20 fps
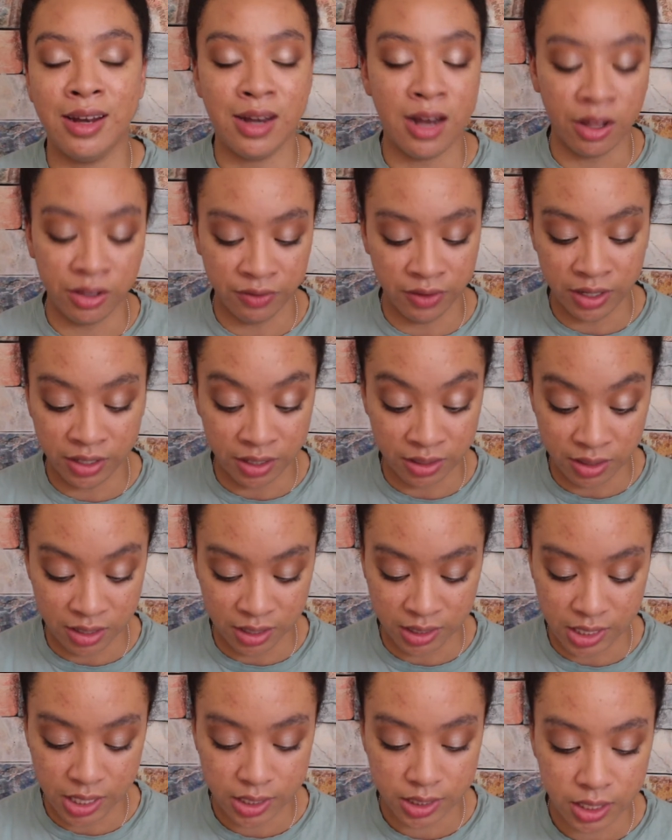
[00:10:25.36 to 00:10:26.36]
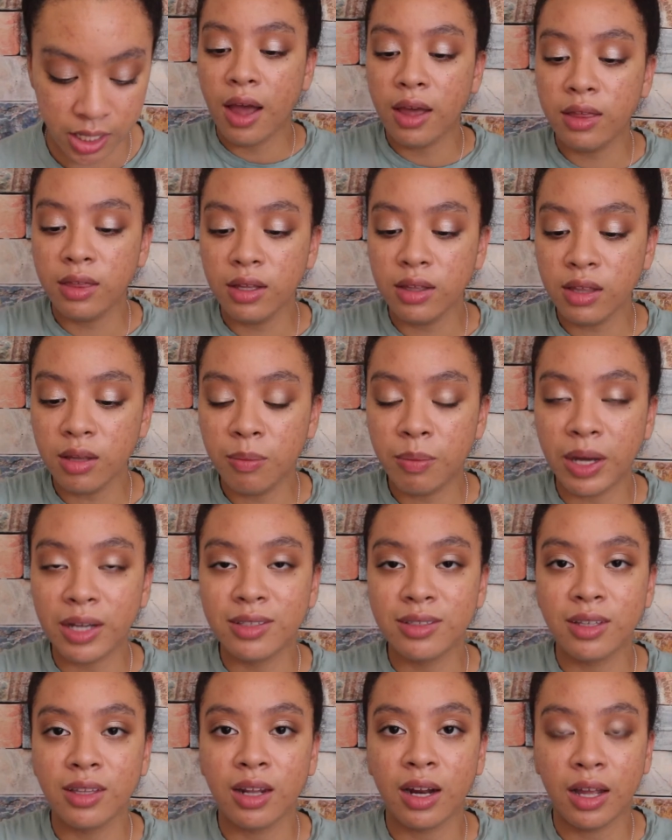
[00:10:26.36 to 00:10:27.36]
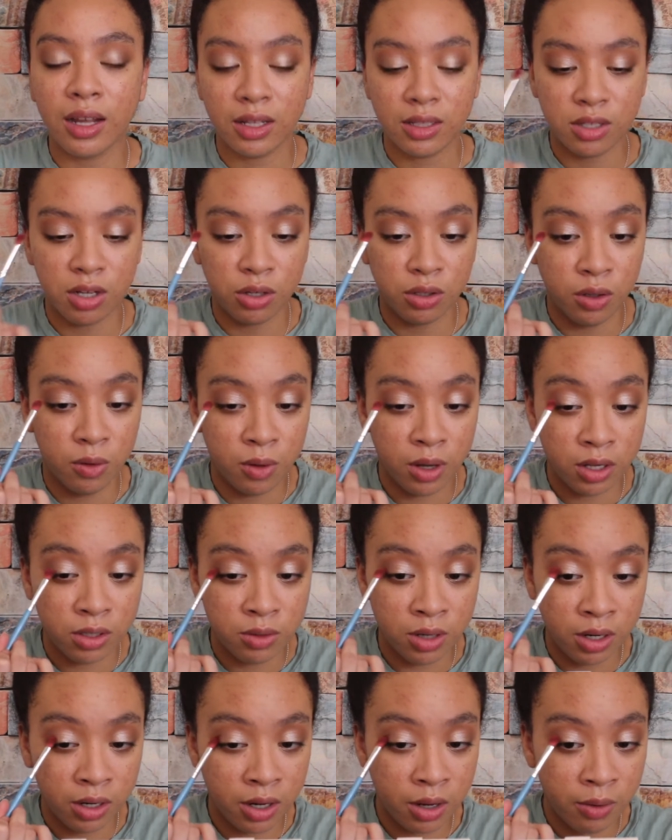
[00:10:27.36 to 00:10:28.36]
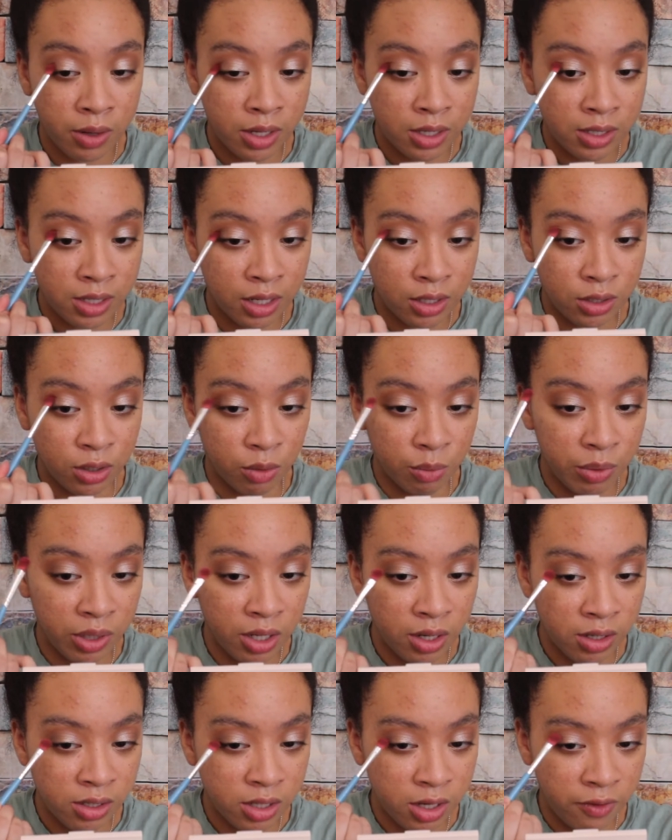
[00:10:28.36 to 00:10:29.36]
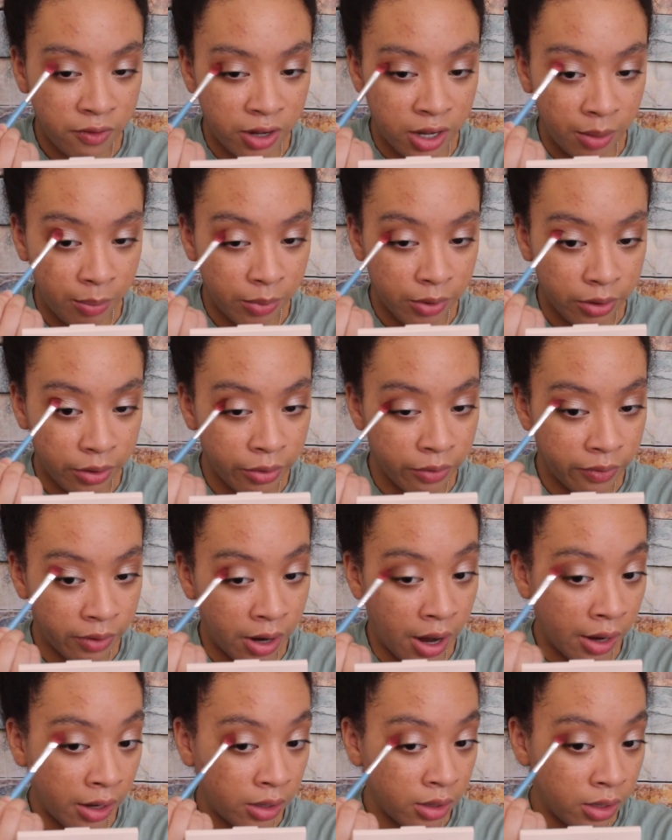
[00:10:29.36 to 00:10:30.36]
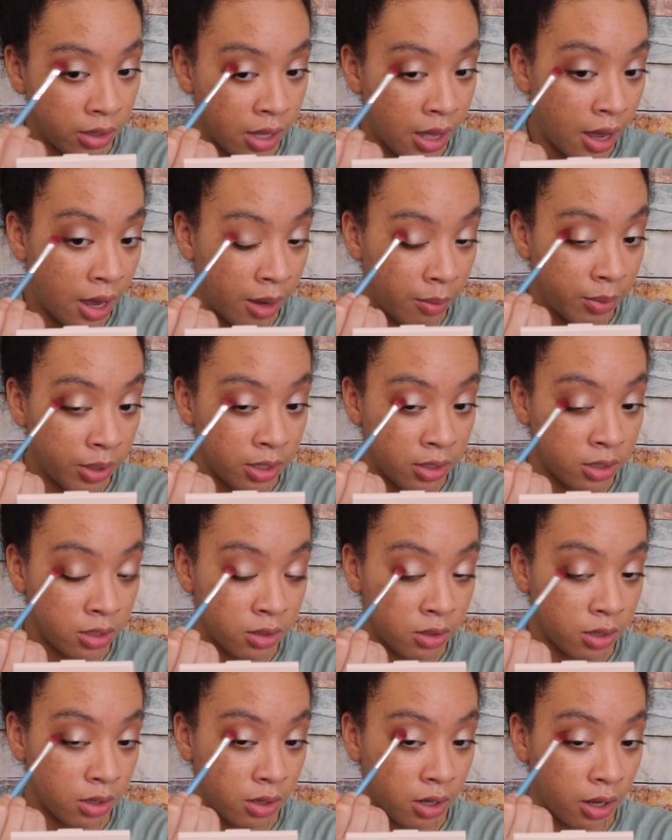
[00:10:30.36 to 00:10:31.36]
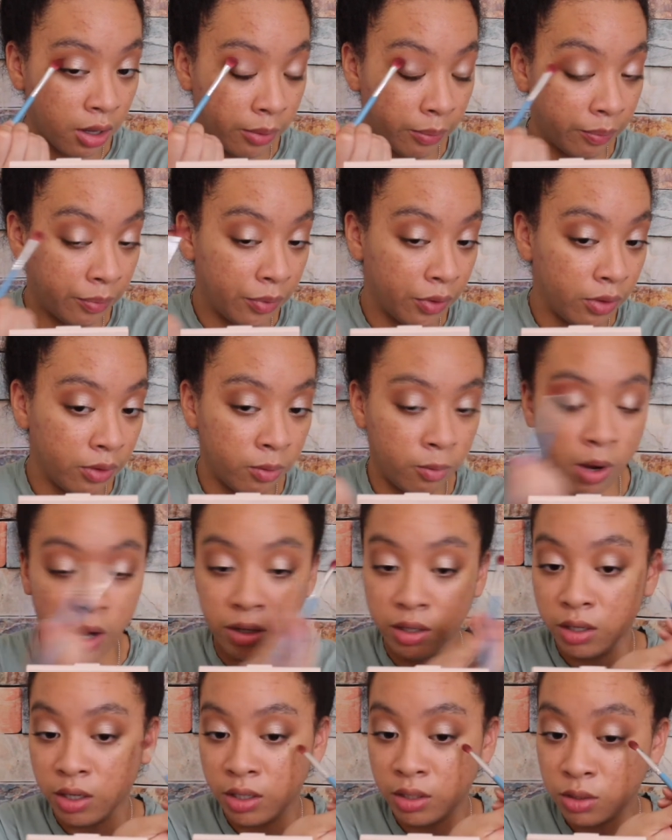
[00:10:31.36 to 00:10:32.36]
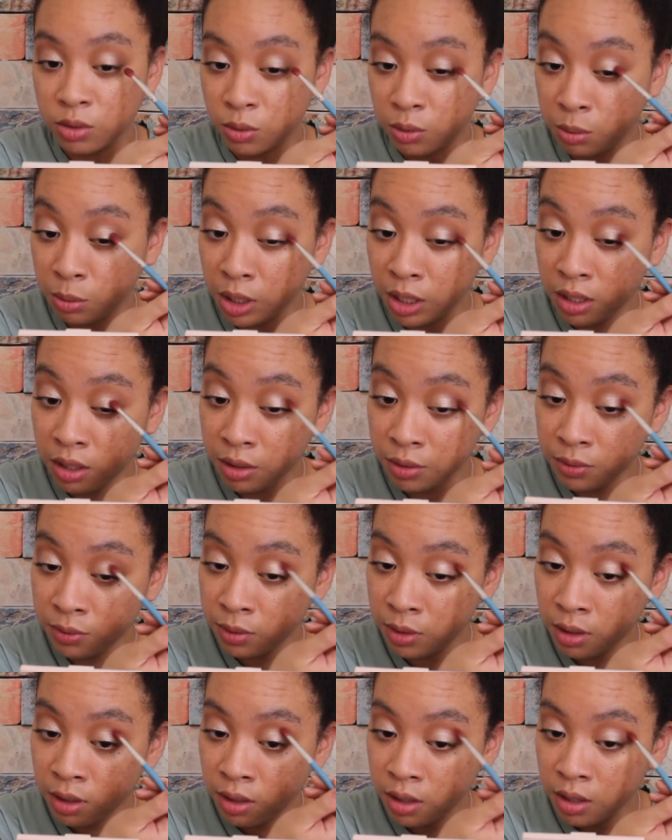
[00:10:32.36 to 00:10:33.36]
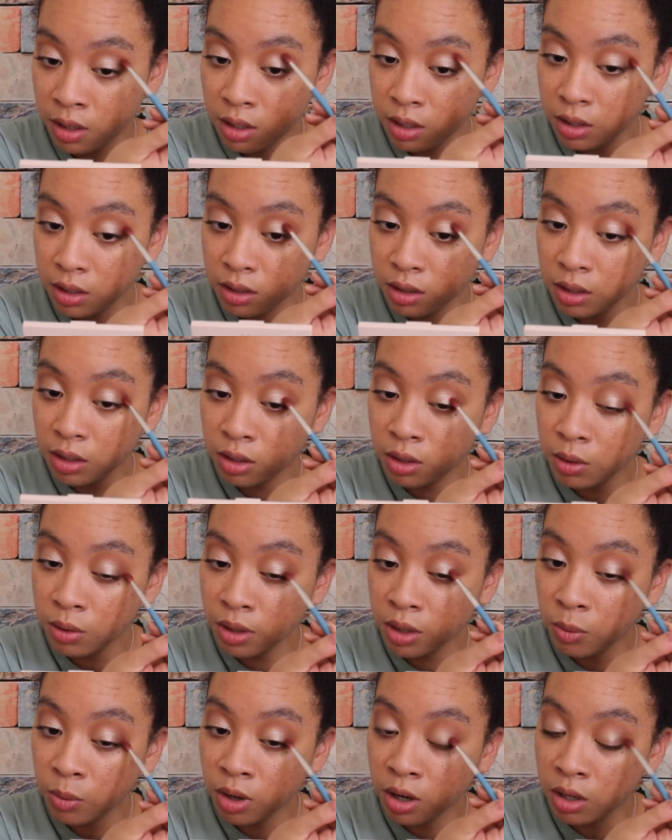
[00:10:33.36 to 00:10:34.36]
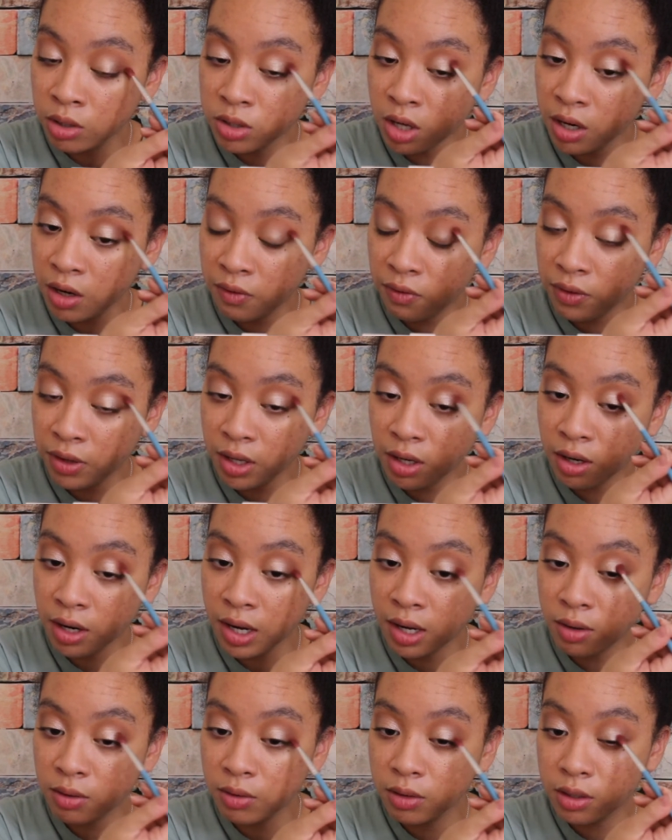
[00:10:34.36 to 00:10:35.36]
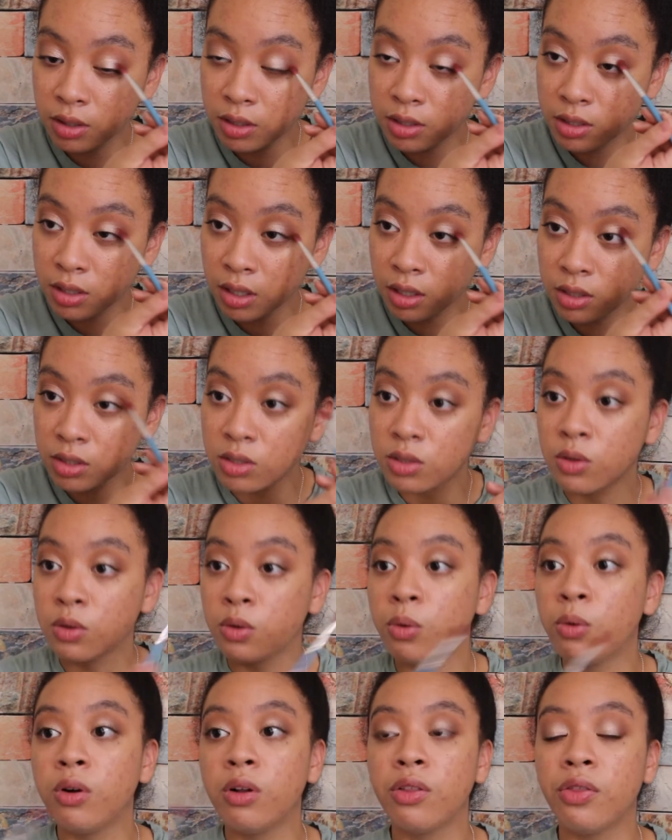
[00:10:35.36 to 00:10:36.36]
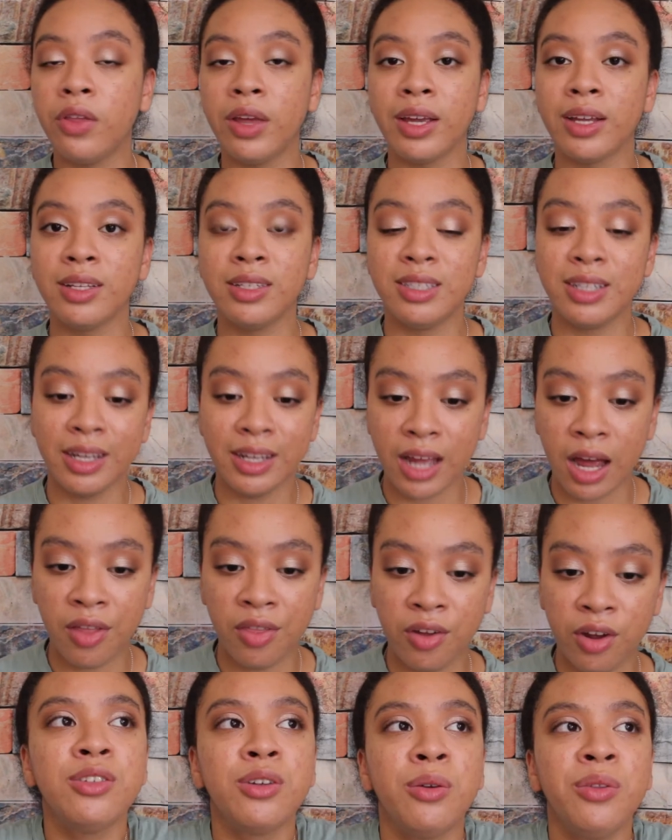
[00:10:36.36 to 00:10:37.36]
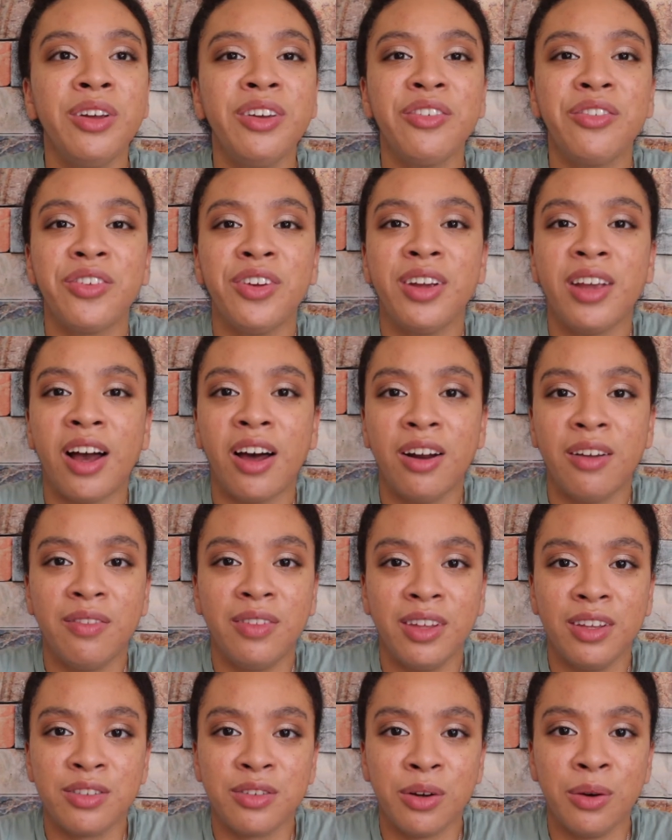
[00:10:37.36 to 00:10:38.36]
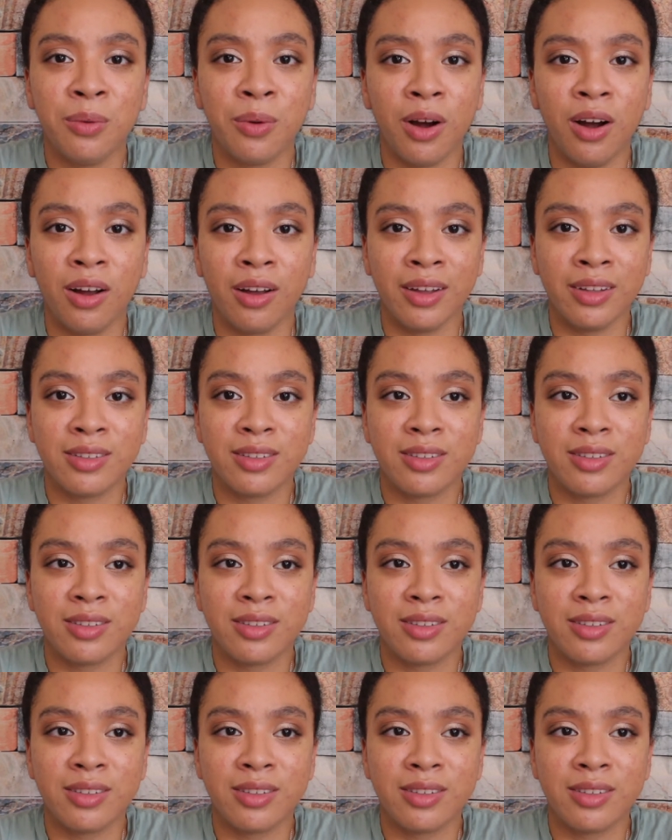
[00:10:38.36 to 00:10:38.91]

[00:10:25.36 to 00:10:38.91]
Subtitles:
doesn't exist. I think the best thing that I can tell you guys right now is that don't beat yourself up over anything that happens while you're in school right now. You know, like we're all trying to figure out this like school thing together. Don't like freak out if things go wrong.